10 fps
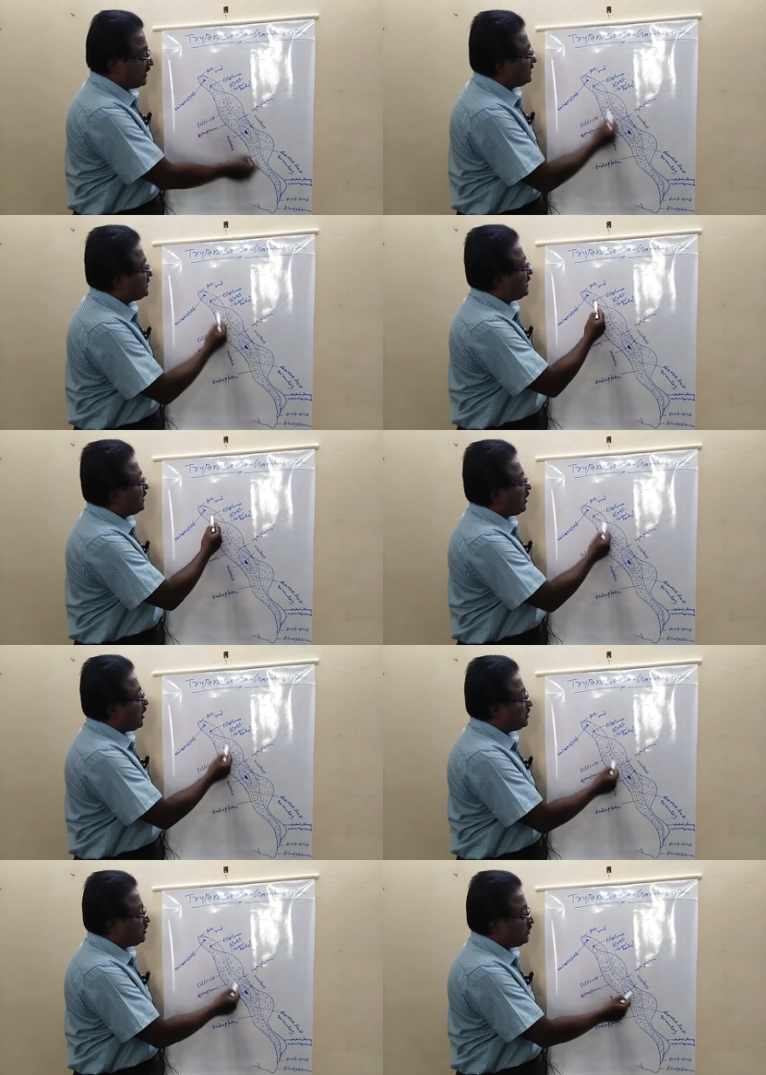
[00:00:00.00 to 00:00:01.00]
This is the
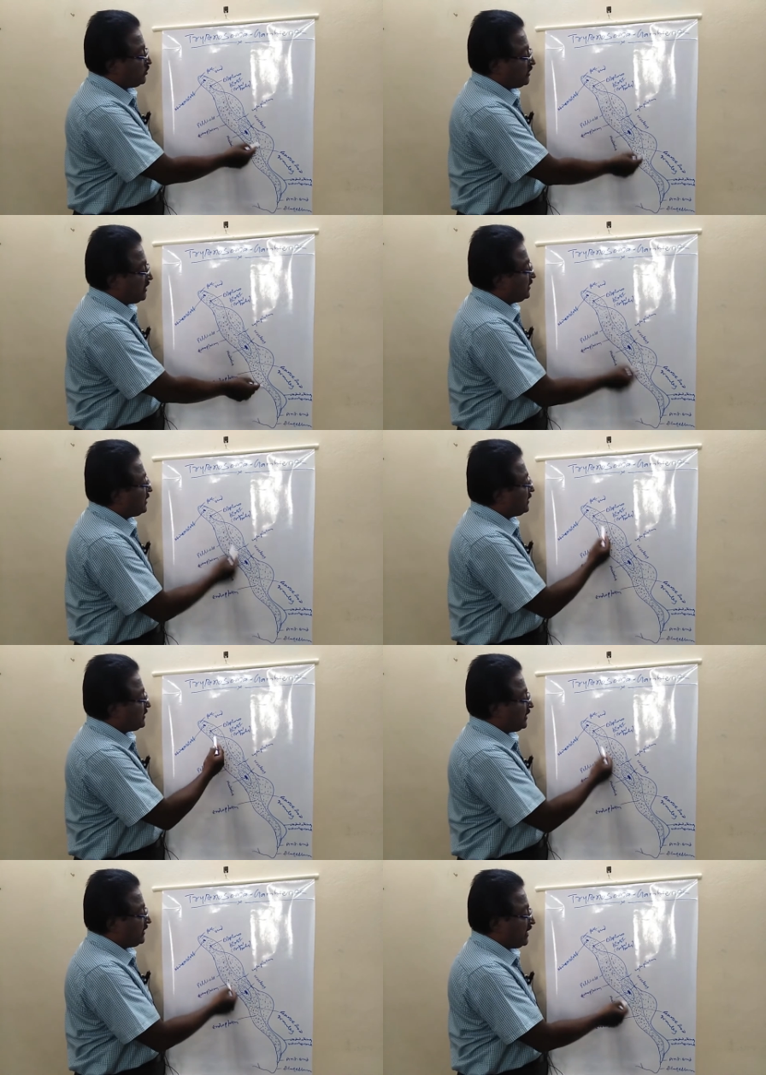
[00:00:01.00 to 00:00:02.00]
longitudinal
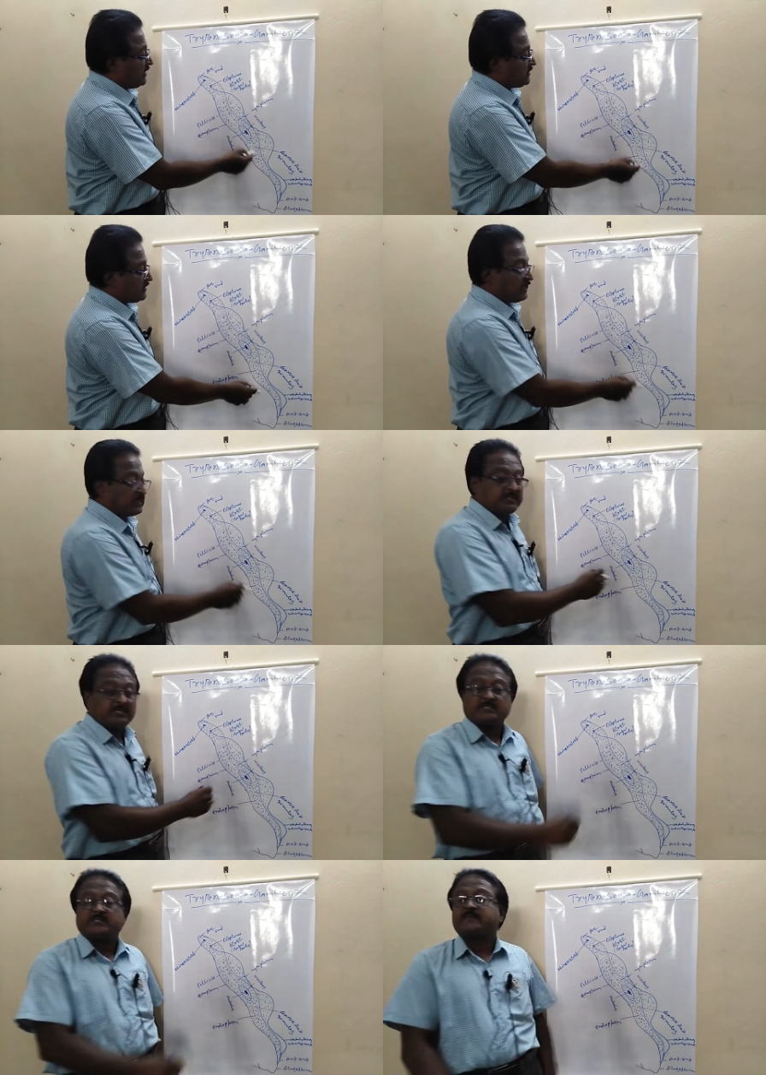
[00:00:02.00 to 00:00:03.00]
thread-like
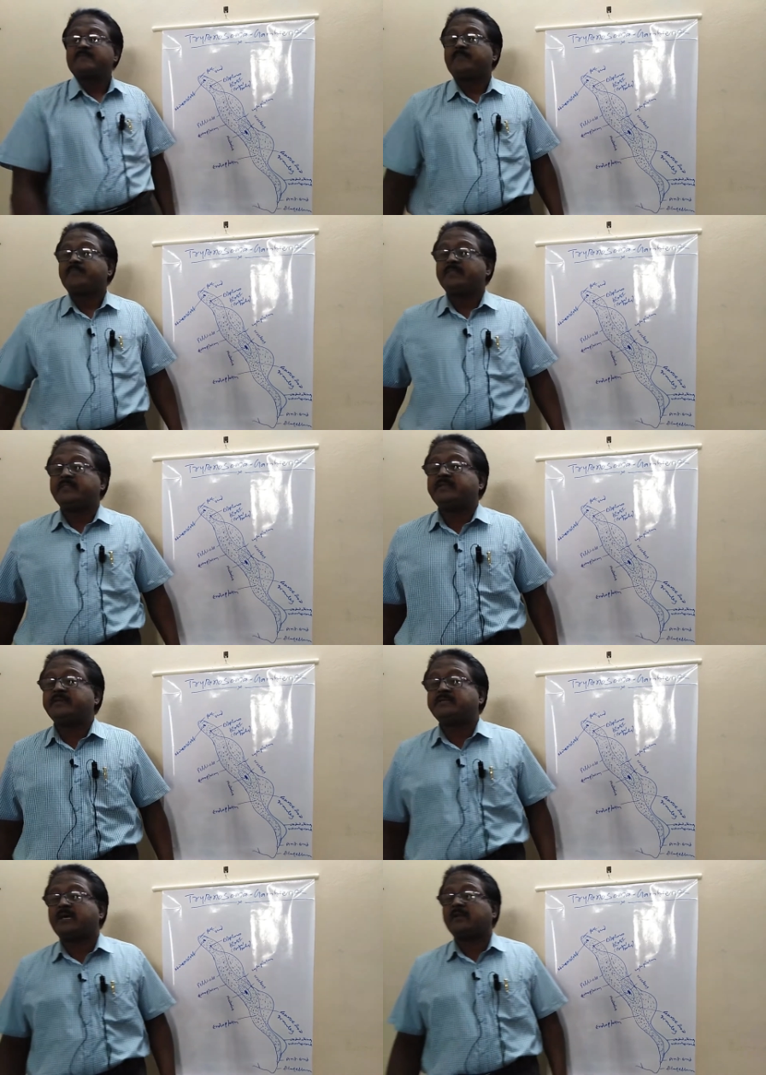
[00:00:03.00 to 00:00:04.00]
structures.
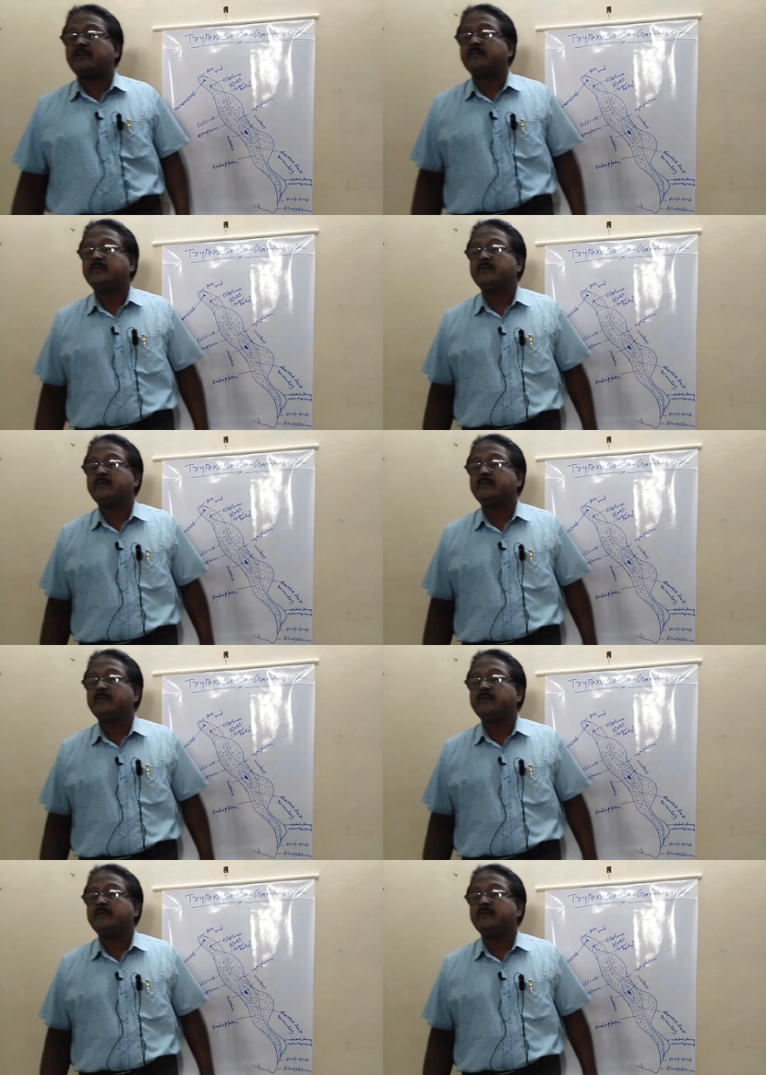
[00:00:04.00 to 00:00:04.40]
These are